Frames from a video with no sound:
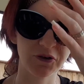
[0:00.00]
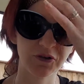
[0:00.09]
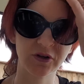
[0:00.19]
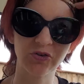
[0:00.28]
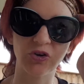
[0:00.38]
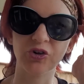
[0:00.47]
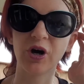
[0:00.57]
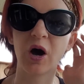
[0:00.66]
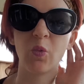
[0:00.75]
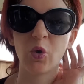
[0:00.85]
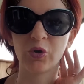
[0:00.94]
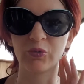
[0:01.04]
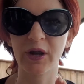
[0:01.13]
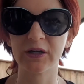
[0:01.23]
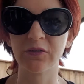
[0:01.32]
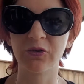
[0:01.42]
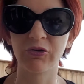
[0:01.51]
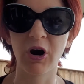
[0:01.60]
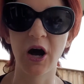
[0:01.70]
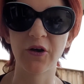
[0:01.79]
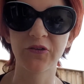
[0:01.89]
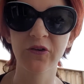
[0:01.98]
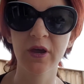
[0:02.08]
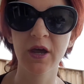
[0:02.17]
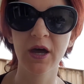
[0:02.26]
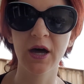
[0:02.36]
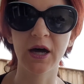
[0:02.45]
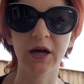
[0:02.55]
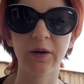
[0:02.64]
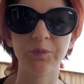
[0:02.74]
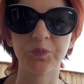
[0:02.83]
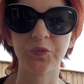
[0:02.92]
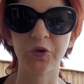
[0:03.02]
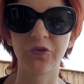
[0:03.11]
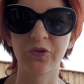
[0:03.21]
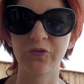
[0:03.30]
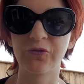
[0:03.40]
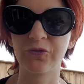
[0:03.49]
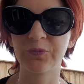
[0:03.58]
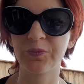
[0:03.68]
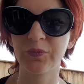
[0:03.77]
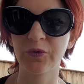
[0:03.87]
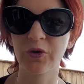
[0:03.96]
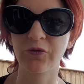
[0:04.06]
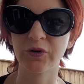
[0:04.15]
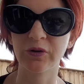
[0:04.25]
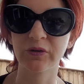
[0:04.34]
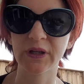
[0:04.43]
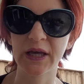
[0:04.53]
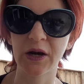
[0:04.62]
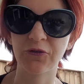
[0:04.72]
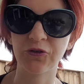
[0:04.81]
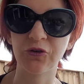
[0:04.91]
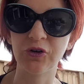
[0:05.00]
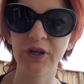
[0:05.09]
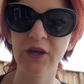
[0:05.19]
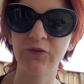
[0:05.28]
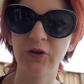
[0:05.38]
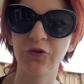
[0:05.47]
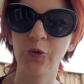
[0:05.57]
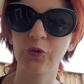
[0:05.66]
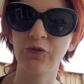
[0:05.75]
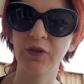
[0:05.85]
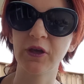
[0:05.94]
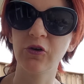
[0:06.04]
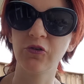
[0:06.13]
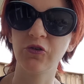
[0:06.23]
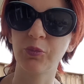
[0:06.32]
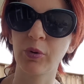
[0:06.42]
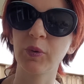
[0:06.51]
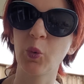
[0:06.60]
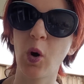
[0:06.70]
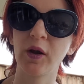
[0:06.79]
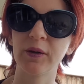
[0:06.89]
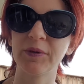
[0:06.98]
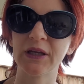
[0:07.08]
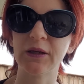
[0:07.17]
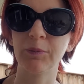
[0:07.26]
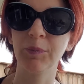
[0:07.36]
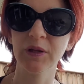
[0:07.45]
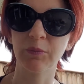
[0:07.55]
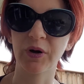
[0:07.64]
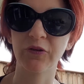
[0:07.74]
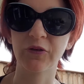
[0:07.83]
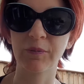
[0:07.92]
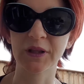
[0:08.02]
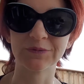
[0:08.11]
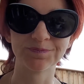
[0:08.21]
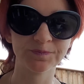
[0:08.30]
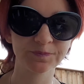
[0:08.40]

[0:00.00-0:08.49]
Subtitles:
is that you can't walk around in the grass sort of a late afternoon, evening sort of thing, because you probably wind up getting bitten by something.